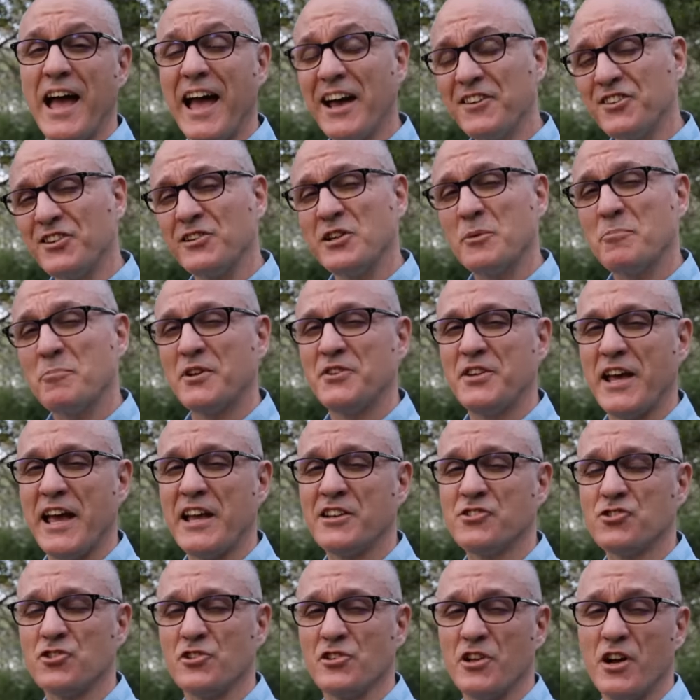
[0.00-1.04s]
excellent
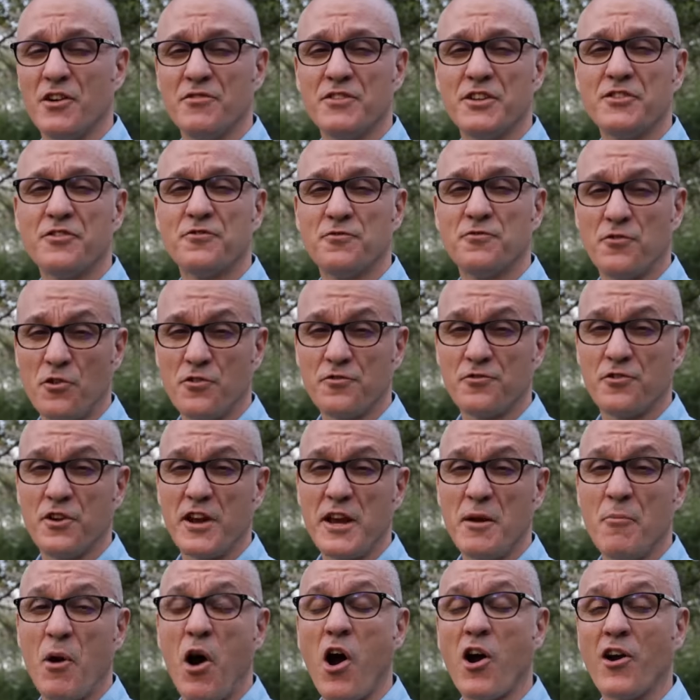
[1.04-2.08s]
potential of its
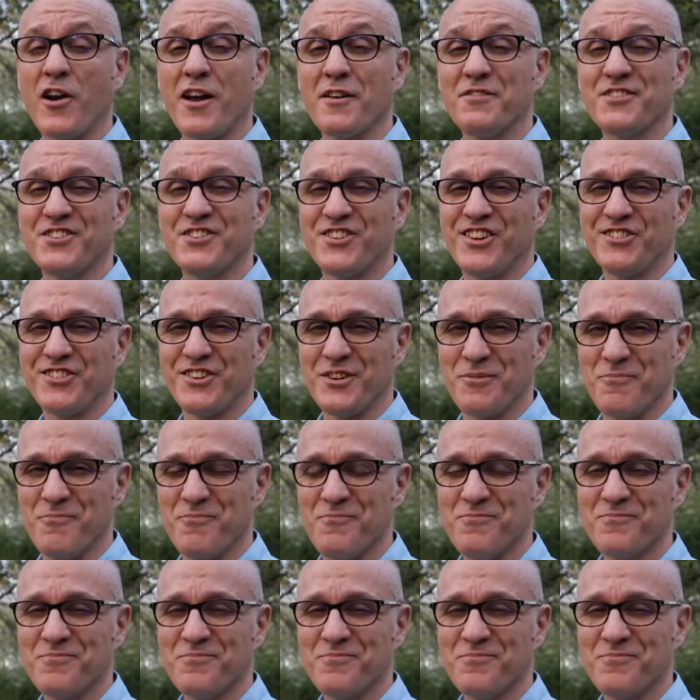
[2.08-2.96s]
full-frame RF system.